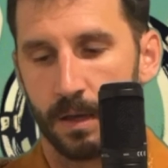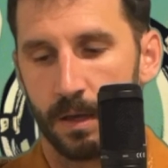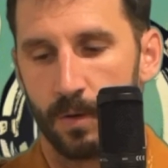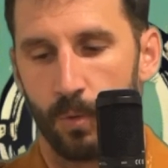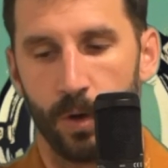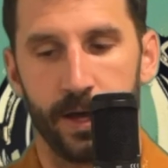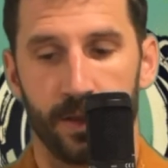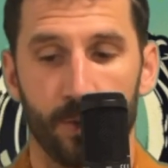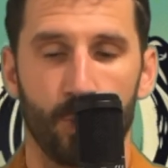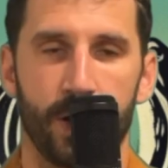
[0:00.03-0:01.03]

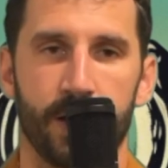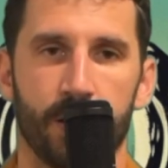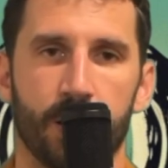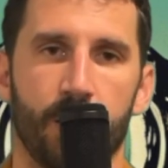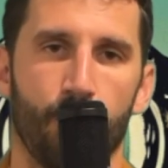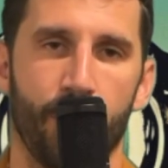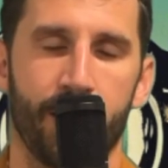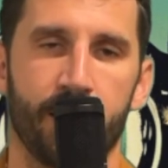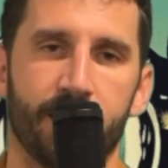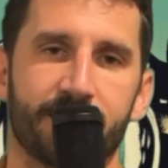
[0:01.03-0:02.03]

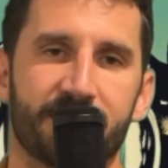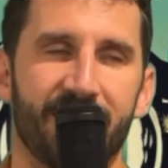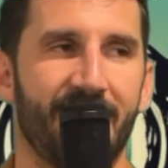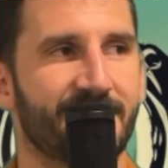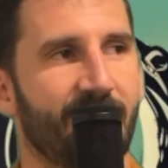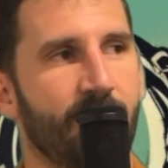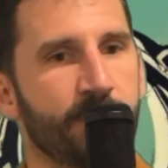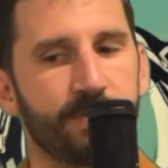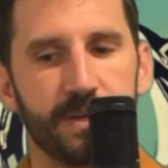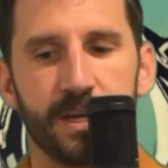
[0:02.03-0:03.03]
Well, it's that time
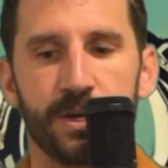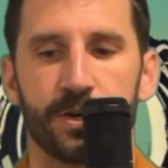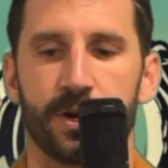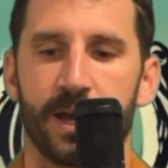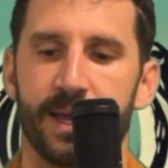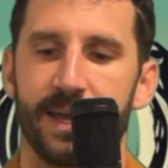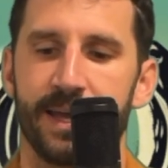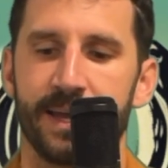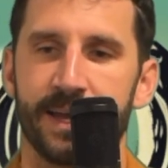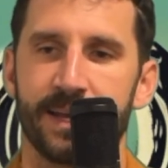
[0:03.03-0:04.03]
of year,
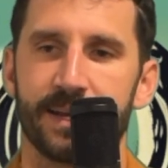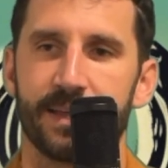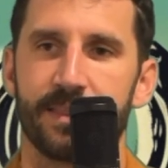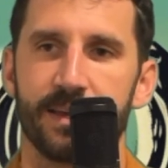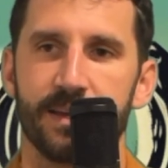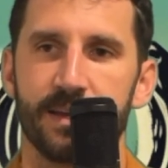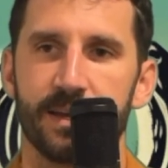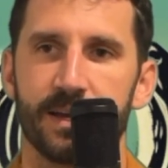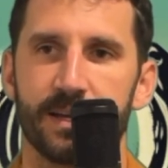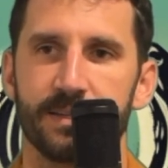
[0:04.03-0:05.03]
and
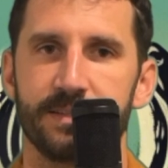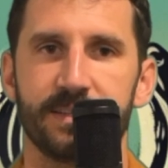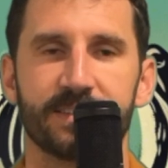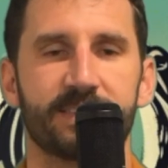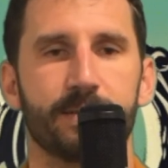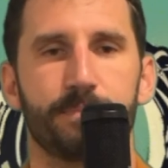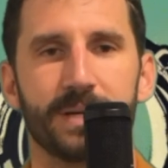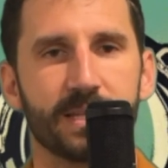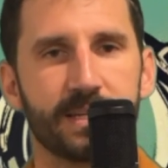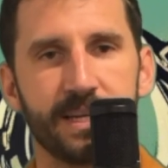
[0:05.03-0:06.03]
the
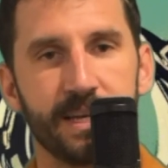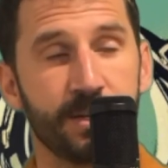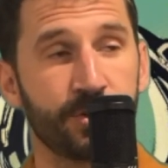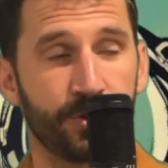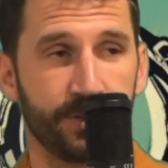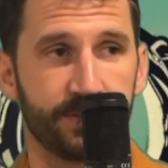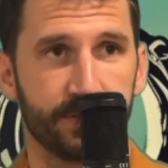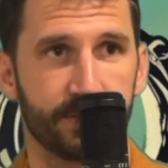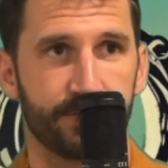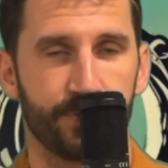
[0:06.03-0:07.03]
disability
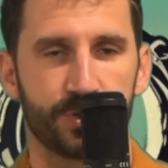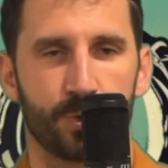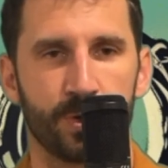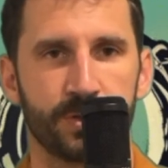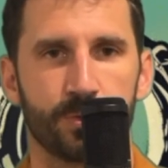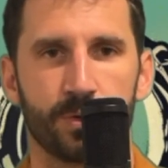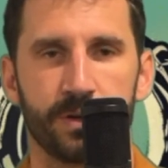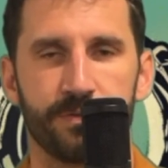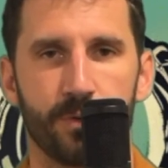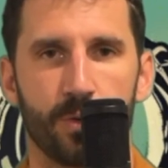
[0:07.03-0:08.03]
increases for
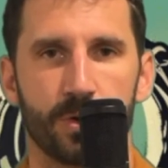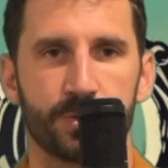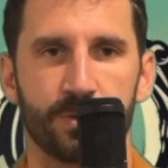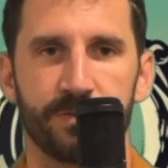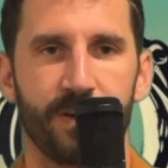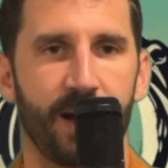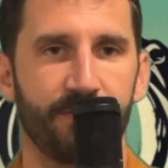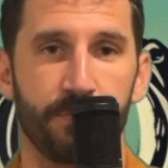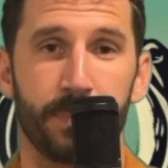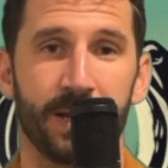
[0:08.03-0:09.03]
2024-25
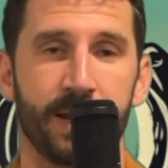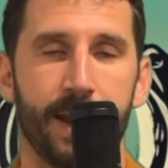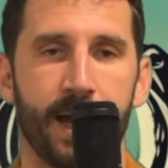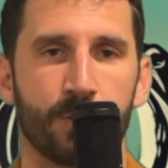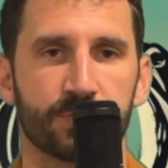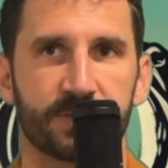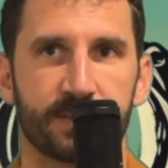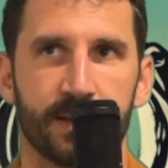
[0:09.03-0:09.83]
have been announced,